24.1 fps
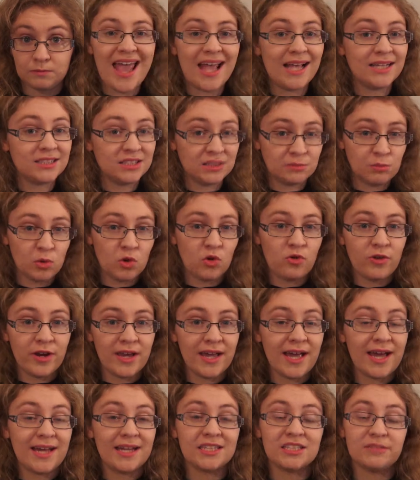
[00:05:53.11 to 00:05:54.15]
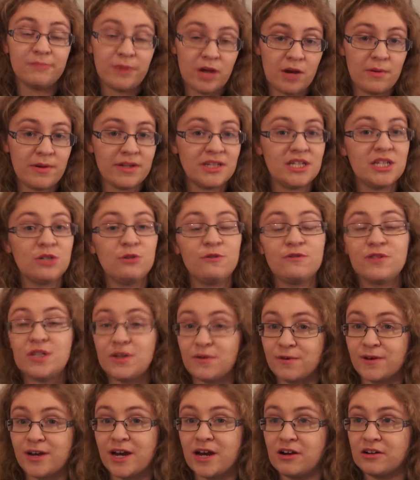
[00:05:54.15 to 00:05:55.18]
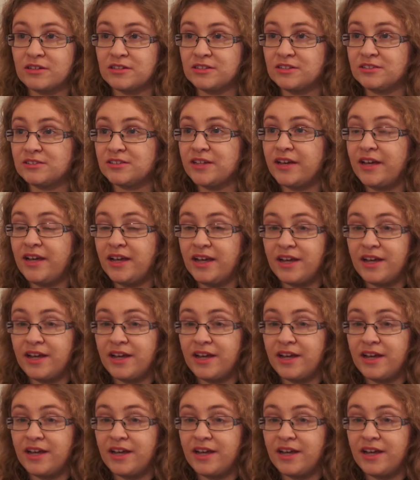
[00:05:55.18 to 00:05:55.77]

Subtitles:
Exploring and experimenting with different characters